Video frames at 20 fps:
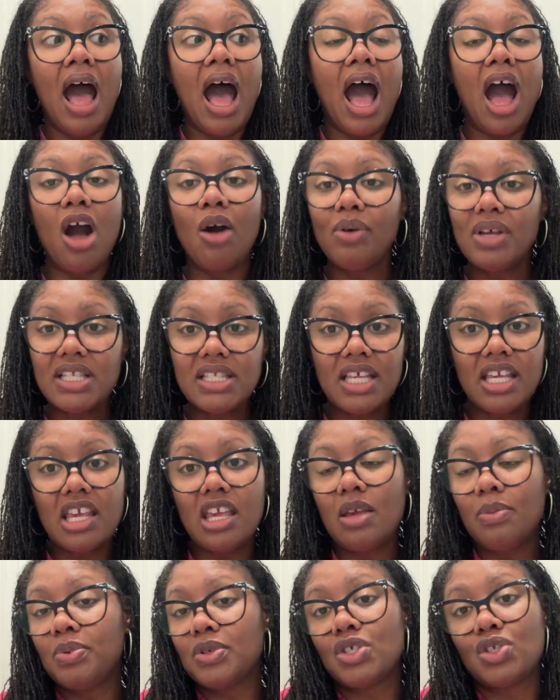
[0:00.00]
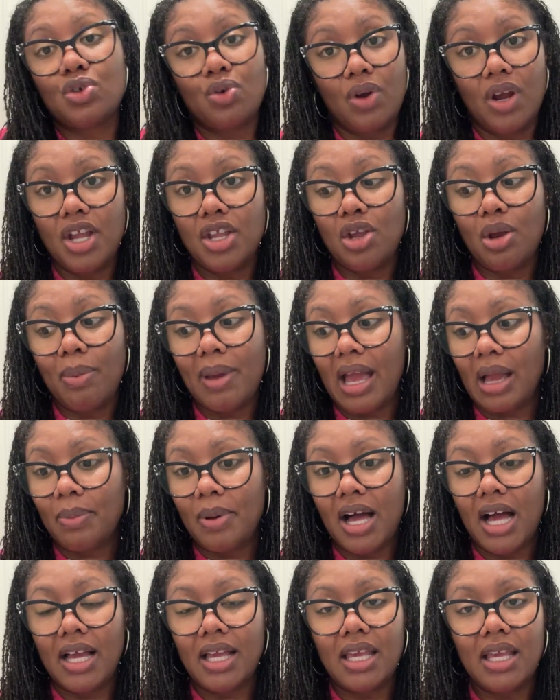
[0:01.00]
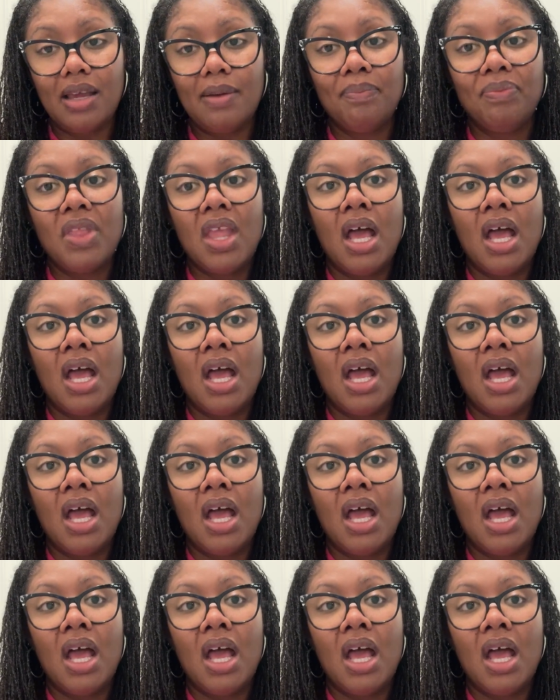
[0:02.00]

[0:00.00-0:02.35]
I always say keep a story in your back pocket.